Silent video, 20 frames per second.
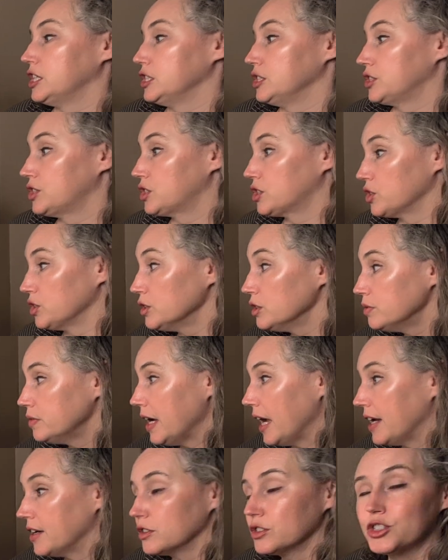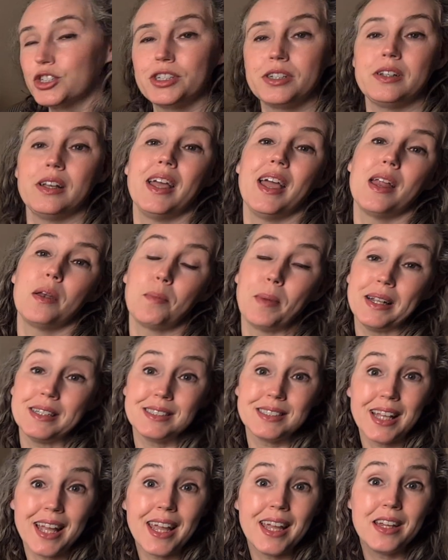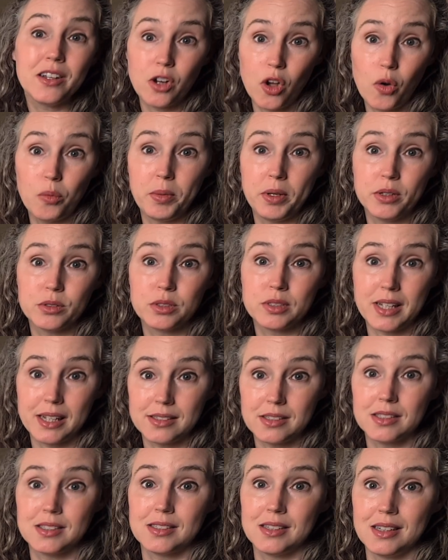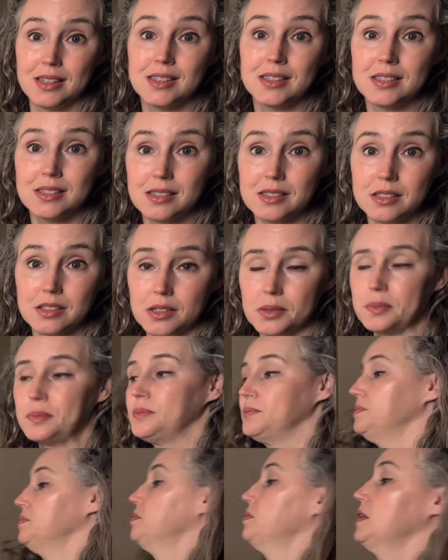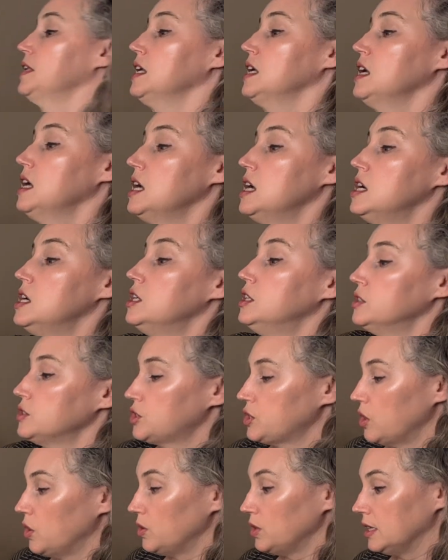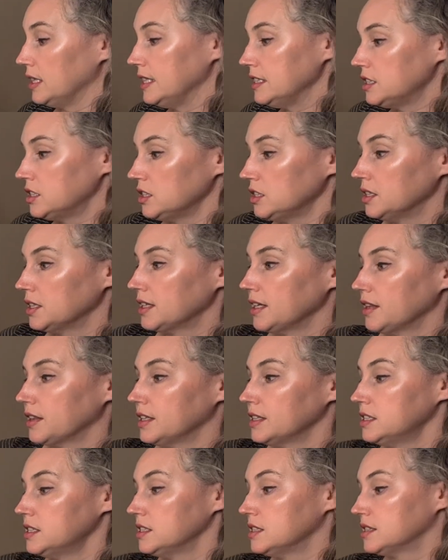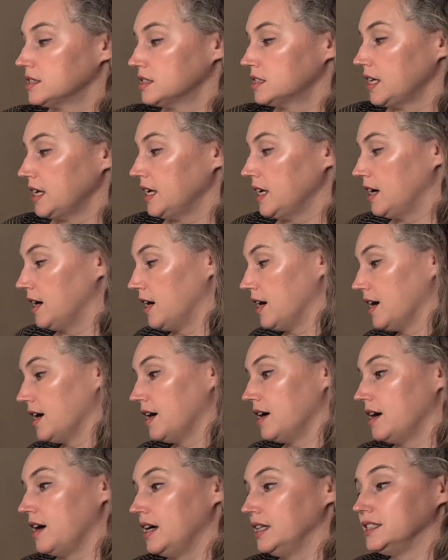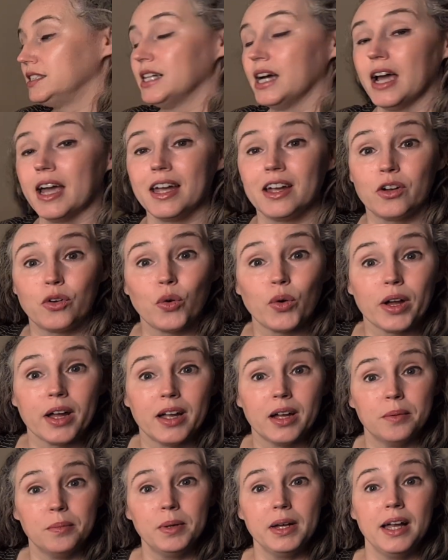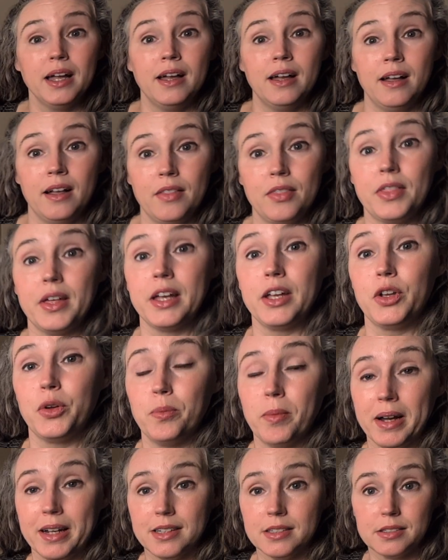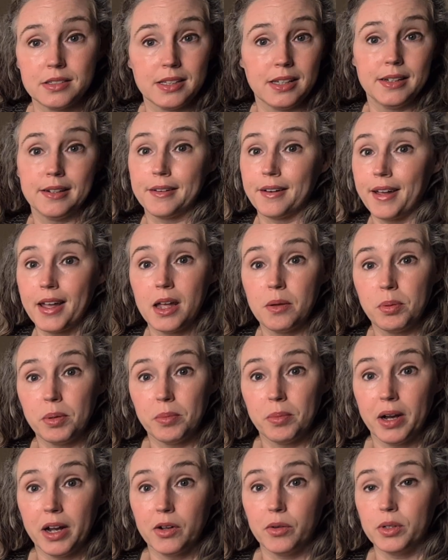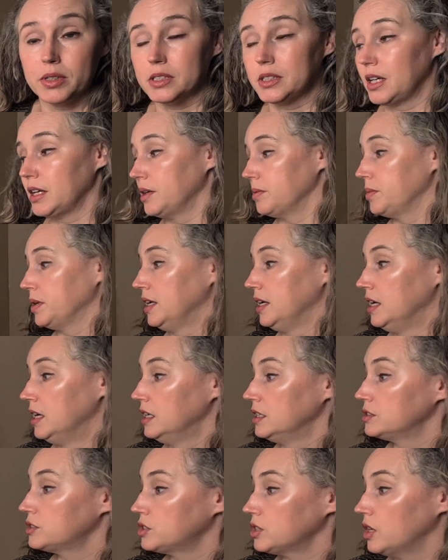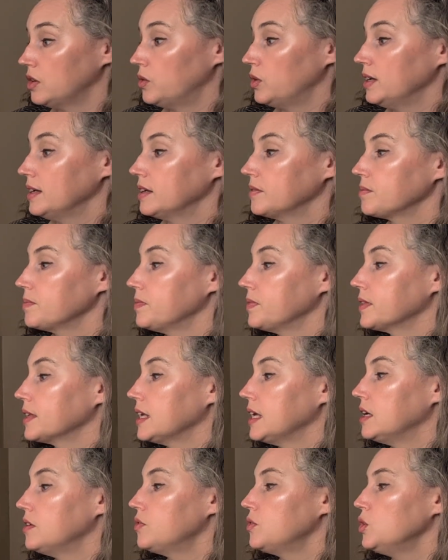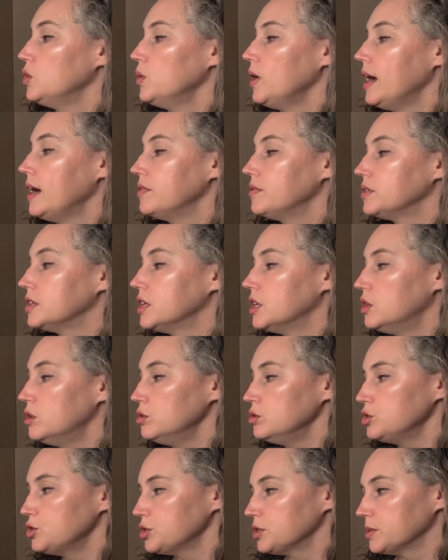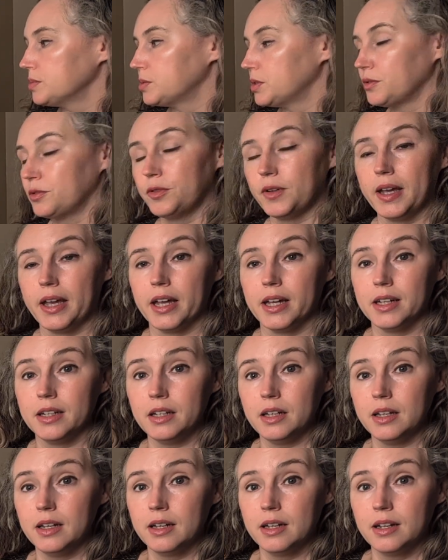conserve energy and maintain homeostasis in the system. So let's look, this is a diagram that you might see on an AP Bio exam. So if you have no tryptophan,